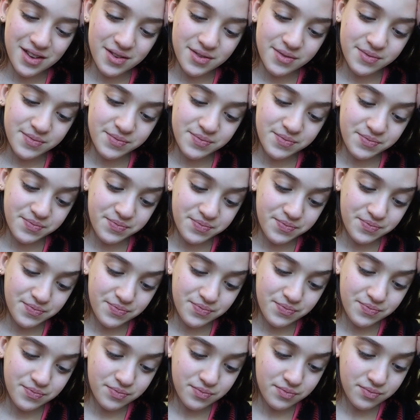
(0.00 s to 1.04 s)

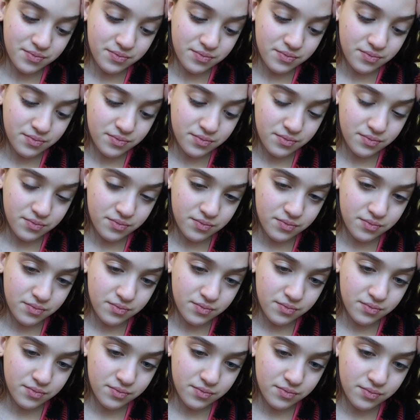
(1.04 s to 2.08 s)

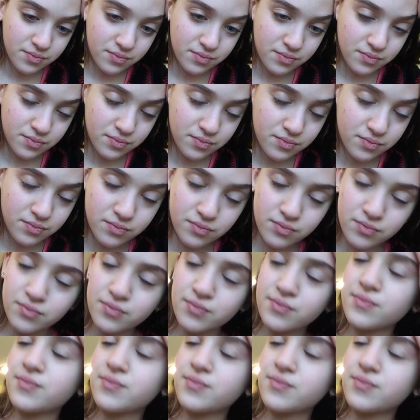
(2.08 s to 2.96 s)
[no speech]